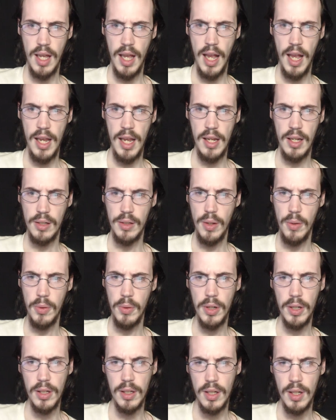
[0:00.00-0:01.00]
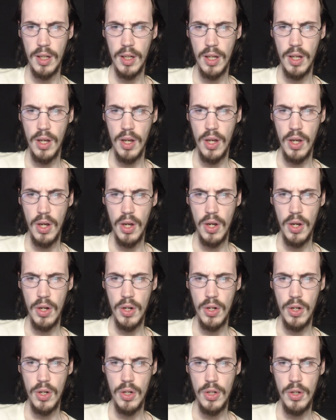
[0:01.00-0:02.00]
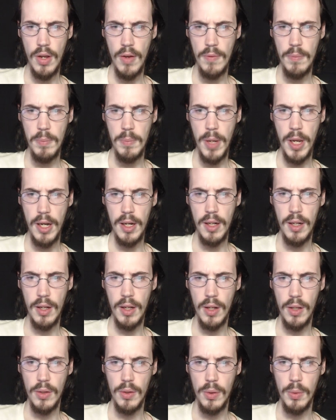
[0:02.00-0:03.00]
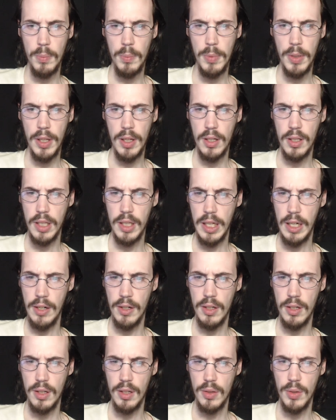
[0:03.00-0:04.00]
Hey, Loa. Couldn't you have made it a little bit cleaner?